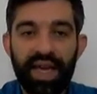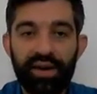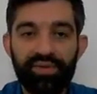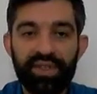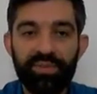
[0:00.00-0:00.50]

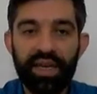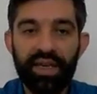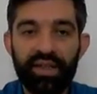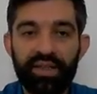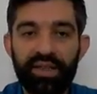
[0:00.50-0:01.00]
After
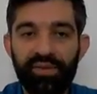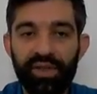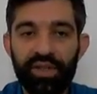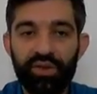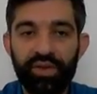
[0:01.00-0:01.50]
making the
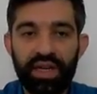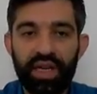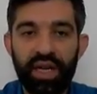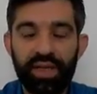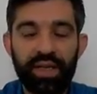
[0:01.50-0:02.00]
definition of
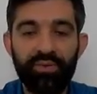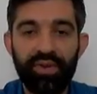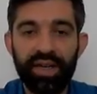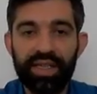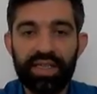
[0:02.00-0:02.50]
accounting and
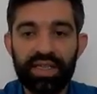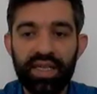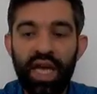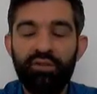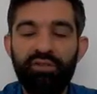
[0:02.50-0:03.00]
finance,
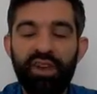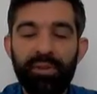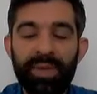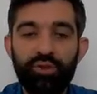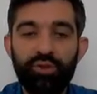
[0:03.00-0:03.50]
we
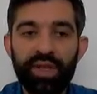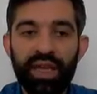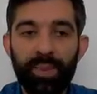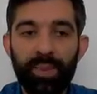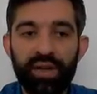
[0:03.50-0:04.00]
will be
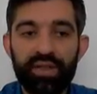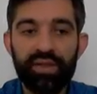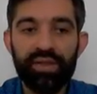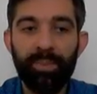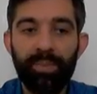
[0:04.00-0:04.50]
talking about
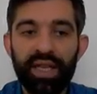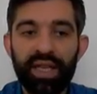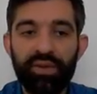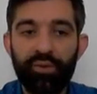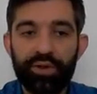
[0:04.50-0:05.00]
some
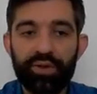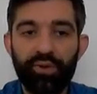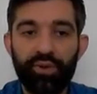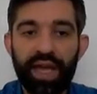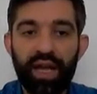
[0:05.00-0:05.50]
basic words
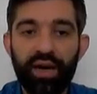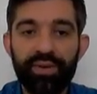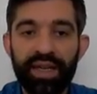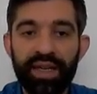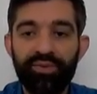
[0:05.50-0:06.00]
for
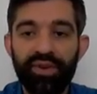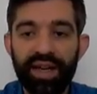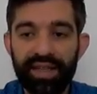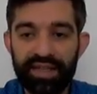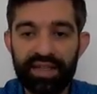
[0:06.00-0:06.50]
accounting and
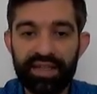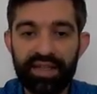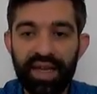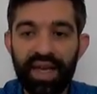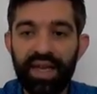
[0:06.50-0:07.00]
finance.
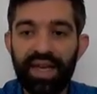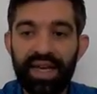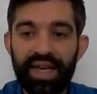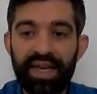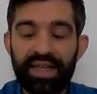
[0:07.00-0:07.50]

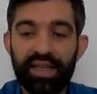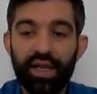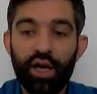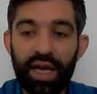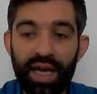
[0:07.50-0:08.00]
And
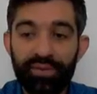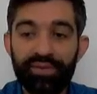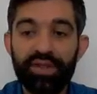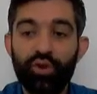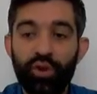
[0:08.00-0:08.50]

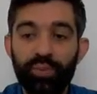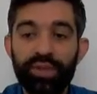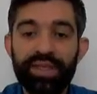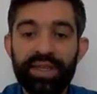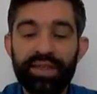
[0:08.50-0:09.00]
after
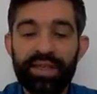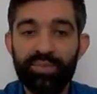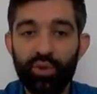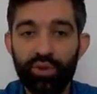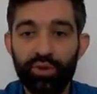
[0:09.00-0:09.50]
completing this
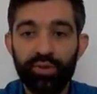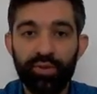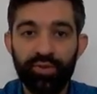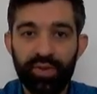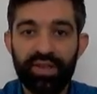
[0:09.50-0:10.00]
module
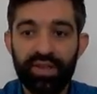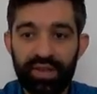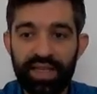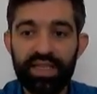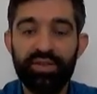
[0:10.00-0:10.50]
with
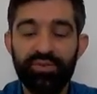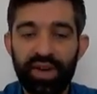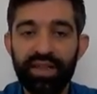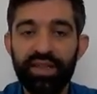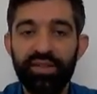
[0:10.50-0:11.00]
this
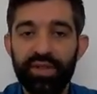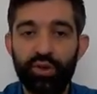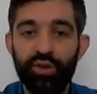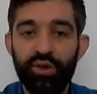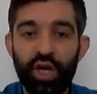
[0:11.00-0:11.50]
final
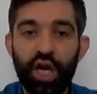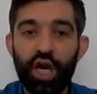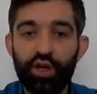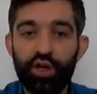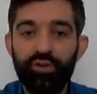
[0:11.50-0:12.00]
video,
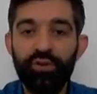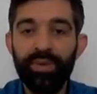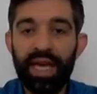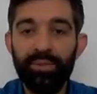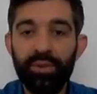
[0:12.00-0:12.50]
you will
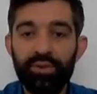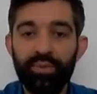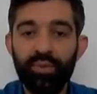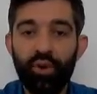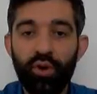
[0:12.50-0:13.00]
be able to
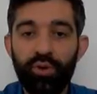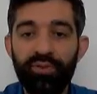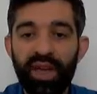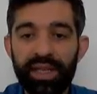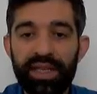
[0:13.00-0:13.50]
more
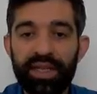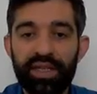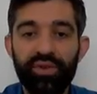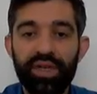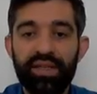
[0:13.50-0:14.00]

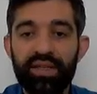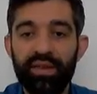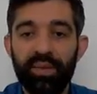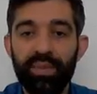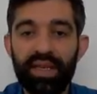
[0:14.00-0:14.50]
familiar with
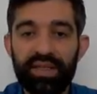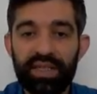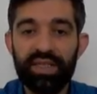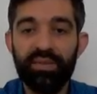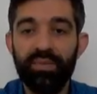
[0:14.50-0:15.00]

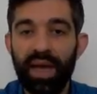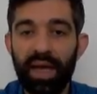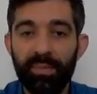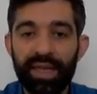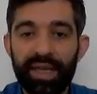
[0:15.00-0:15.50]
business
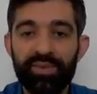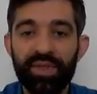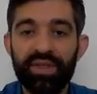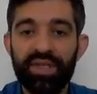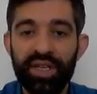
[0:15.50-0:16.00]
and
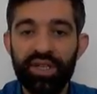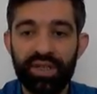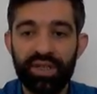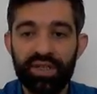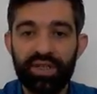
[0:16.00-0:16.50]
management
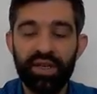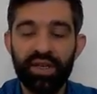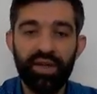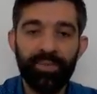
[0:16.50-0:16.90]
discussions.